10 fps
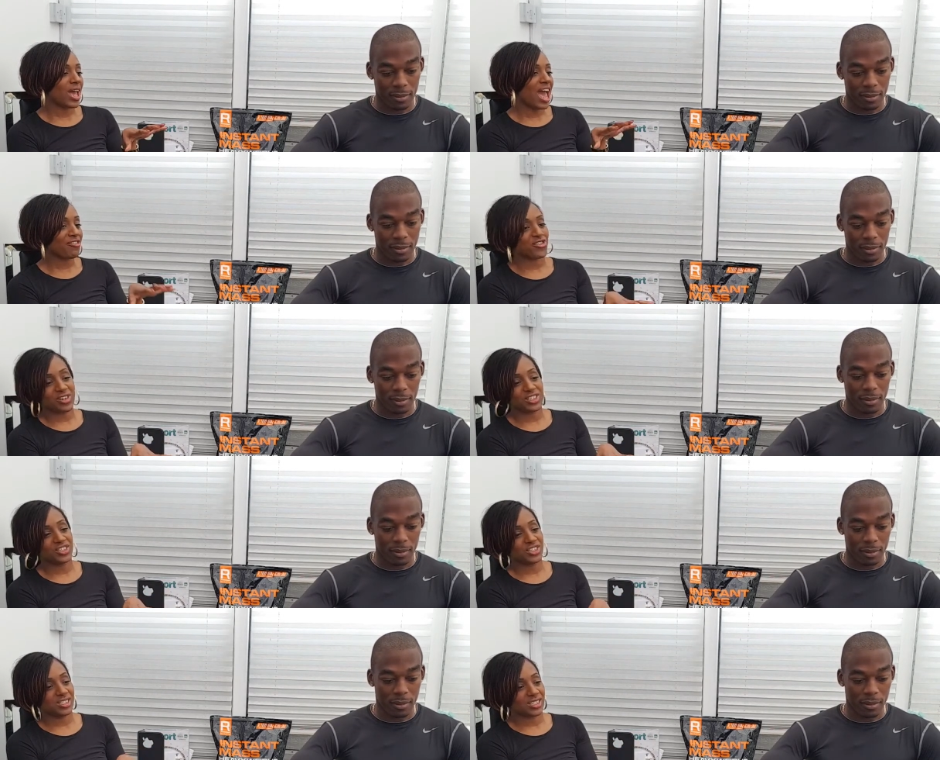
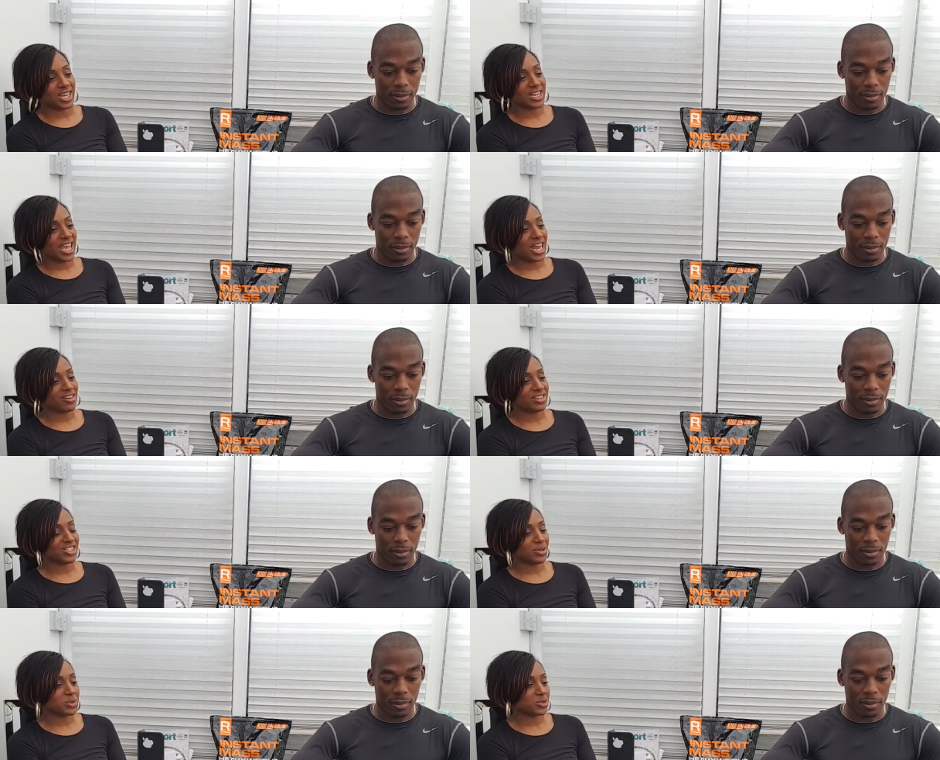Speaker 1: average daily calorie
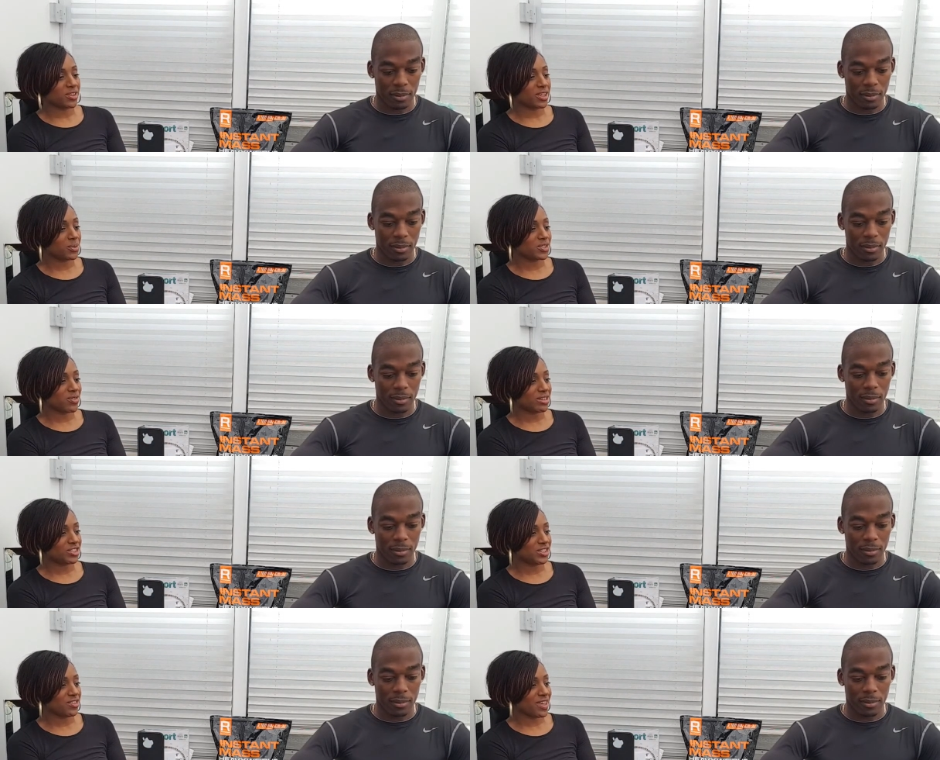intake, which I think was
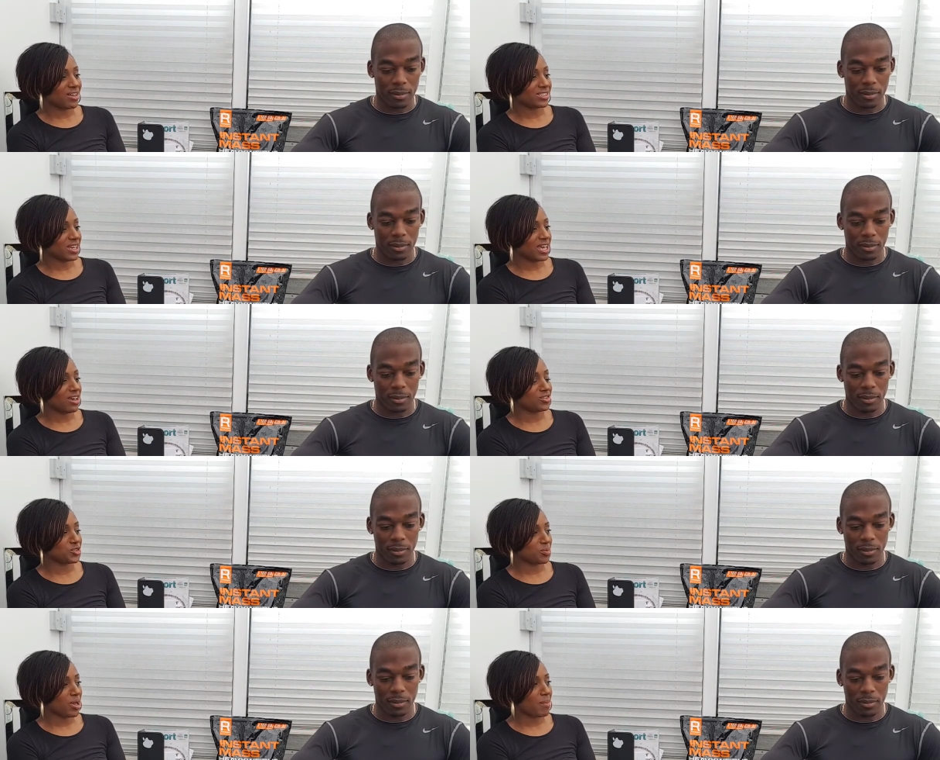around
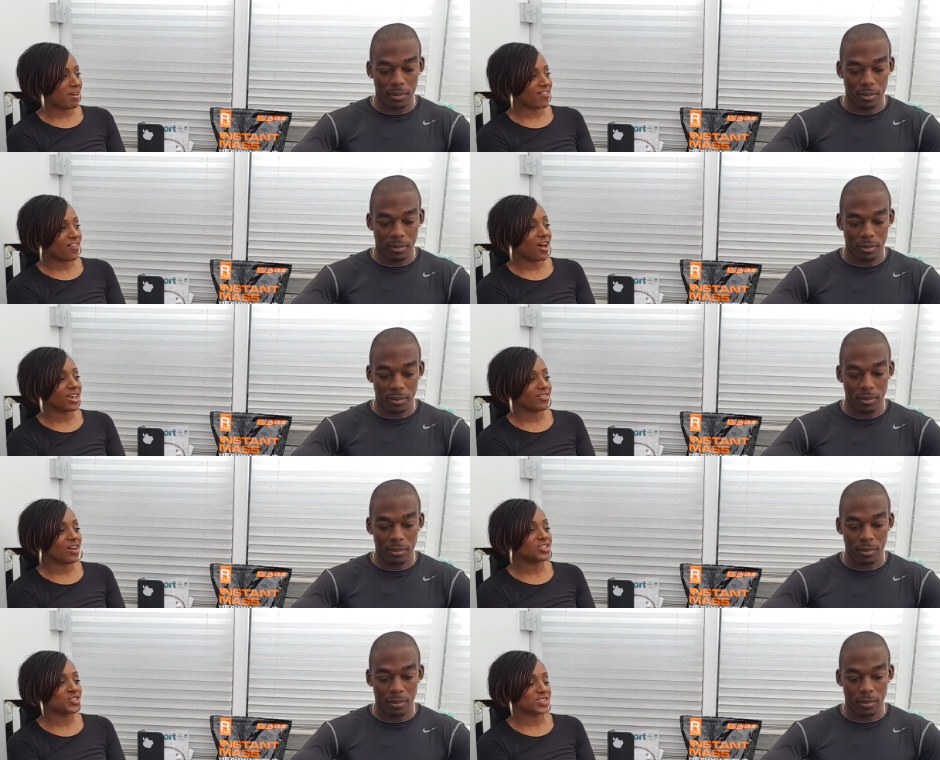2,800, by about
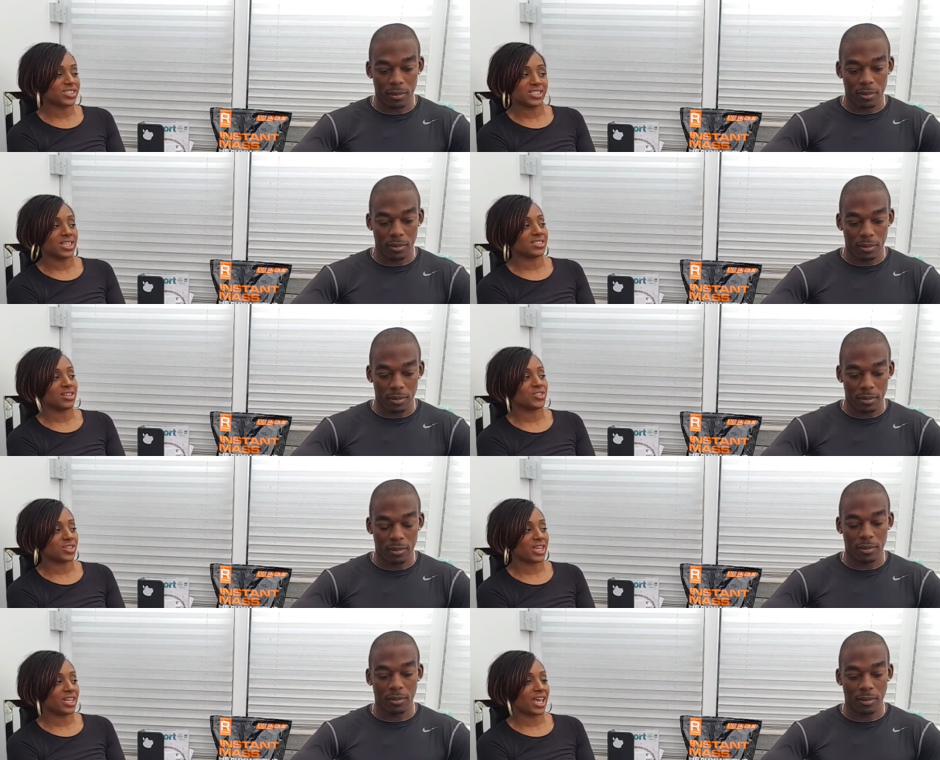500 to
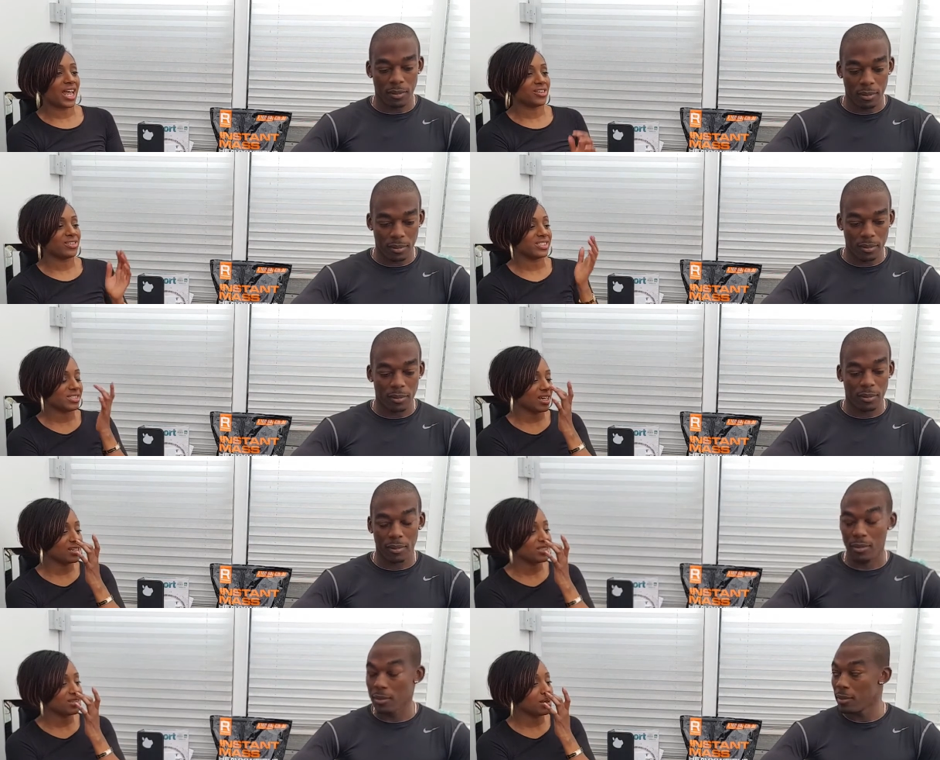600 kilocalories a
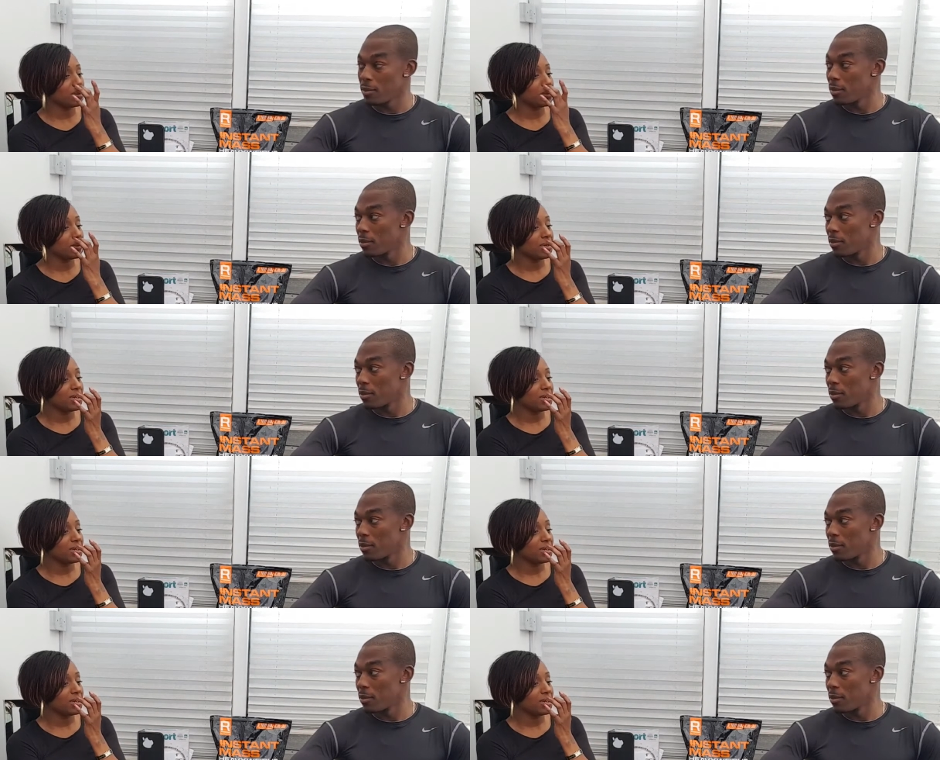day. So